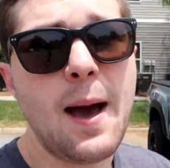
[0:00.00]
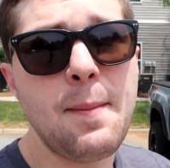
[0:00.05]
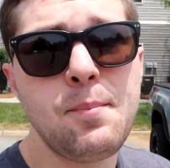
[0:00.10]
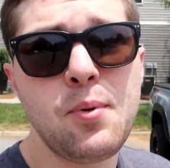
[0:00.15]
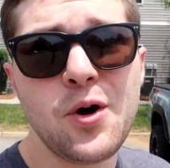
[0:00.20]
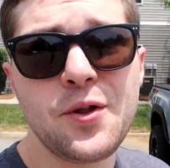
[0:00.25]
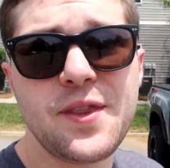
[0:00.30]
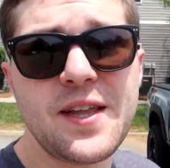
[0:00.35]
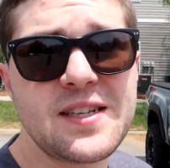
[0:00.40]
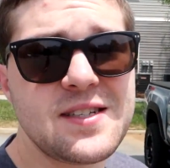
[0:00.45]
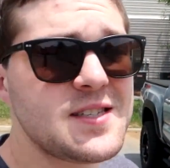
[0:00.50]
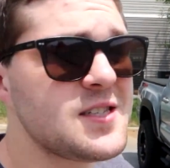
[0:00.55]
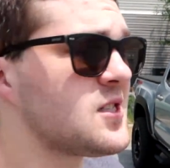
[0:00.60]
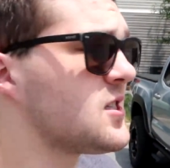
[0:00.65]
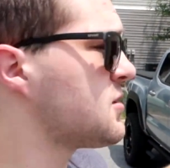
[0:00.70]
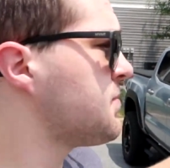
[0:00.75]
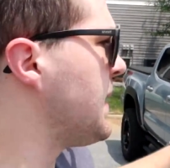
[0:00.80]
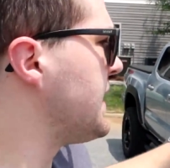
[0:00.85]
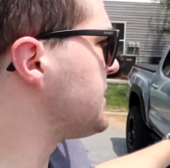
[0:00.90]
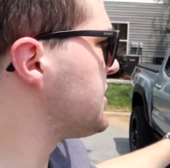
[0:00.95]
I put that
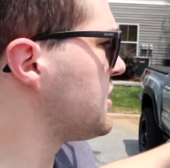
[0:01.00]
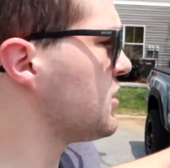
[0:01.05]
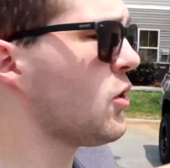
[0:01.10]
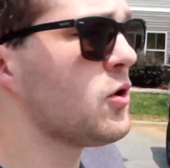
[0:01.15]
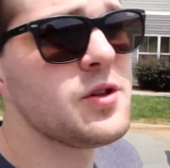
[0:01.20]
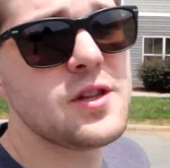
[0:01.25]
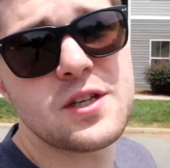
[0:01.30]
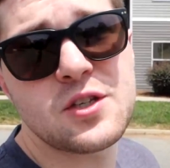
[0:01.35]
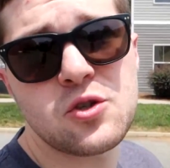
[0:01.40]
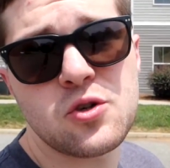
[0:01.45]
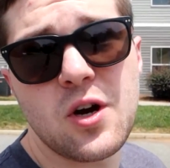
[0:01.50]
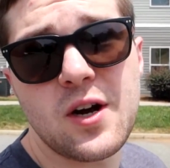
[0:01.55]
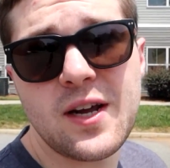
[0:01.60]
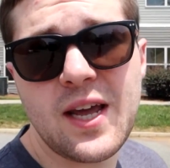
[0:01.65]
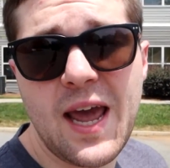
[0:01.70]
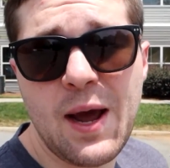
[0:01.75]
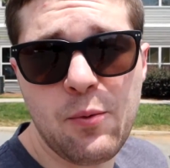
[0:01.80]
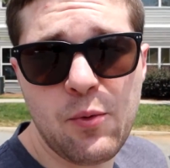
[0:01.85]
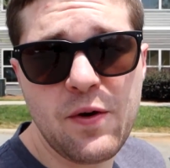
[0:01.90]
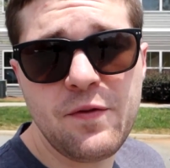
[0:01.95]
suspension on this truck
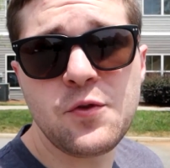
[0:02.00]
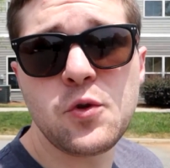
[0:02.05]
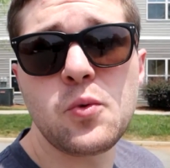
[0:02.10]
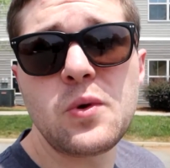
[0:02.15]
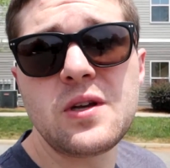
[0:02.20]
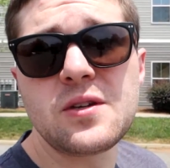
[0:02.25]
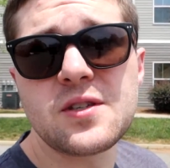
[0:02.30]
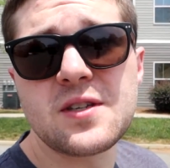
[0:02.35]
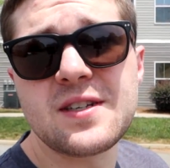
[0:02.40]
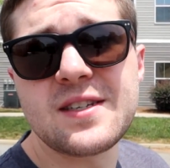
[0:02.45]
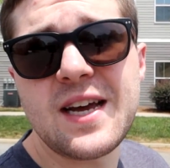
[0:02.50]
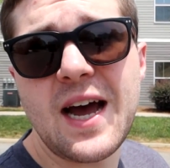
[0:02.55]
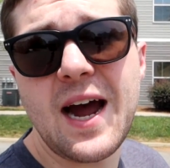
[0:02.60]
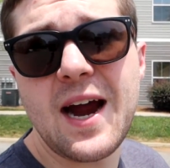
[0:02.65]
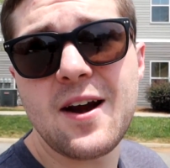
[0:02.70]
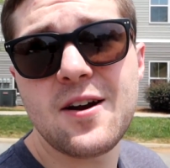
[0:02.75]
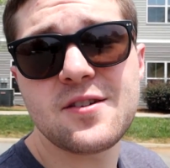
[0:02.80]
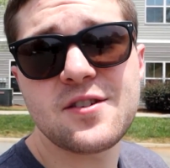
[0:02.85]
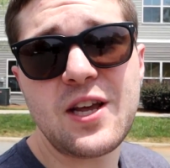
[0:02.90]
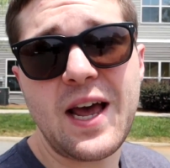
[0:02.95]
with the wheels and
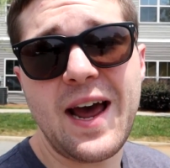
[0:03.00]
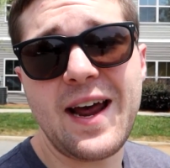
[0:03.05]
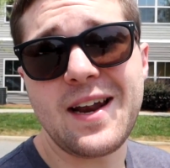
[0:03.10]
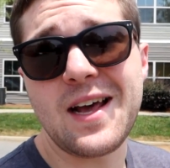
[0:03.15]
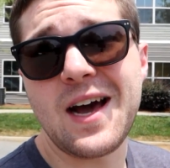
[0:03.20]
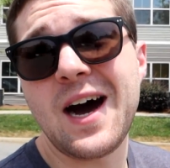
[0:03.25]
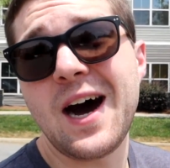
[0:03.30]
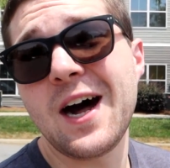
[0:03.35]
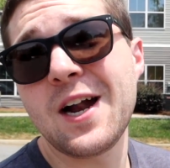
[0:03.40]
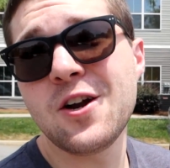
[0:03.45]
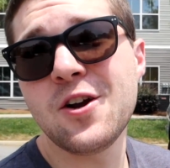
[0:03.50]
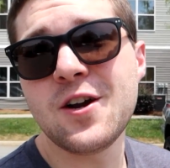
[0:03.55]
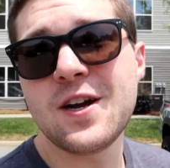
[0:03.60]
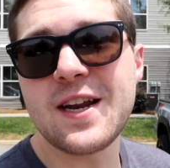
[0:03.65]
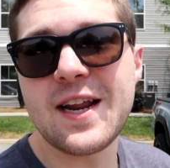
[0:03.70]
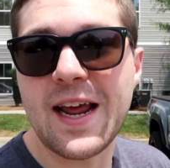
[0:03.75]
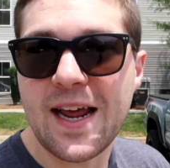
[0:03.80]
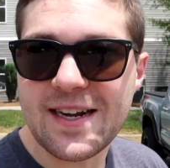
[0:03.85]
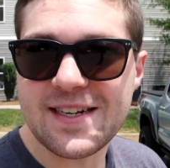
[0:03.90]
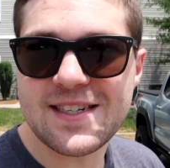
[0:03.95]
tires at
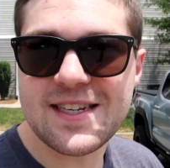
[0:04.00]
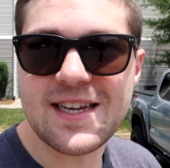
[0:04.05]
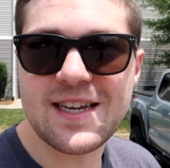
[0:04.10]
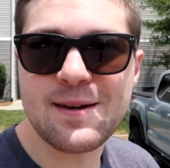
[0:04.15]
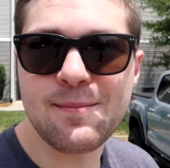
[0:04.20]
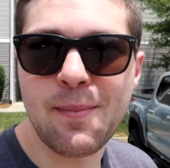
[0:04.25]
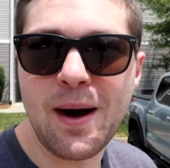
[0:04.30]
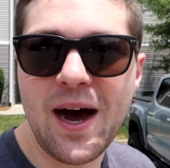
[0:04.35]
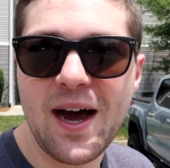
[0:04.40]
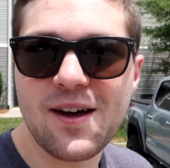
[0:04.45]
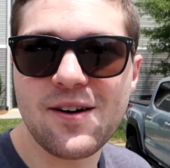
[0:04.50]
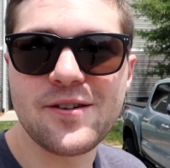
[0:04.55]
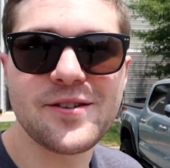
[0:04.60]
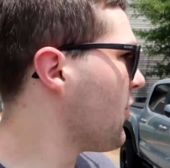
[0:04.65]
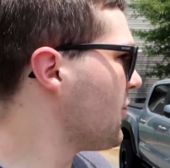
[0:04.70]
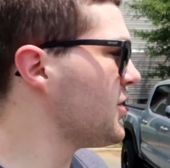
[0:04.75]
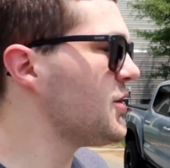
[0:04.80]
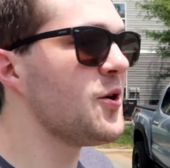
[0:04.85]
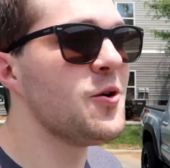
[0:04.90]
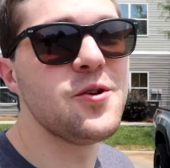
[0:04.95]
118 miles
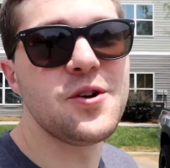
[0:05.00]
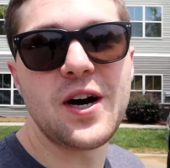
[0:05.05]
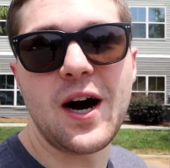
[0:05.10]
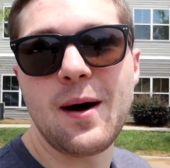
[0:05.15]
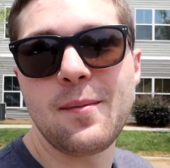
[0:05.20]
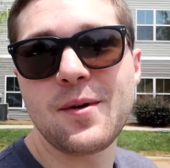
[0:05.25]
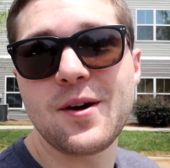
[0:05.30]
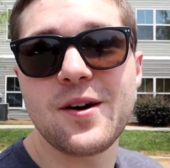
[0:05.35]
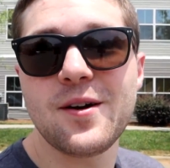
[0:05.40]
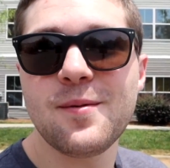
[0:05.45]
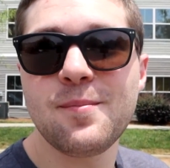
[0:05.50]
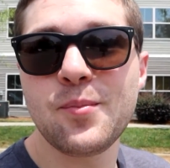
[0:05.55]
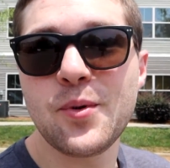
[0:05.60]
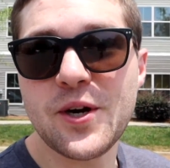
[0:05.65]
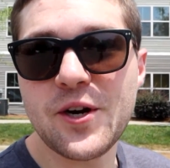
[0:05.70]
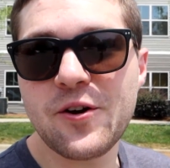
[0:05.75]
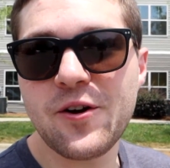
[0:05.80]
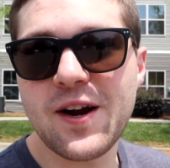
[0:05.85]
on the odometer, pretty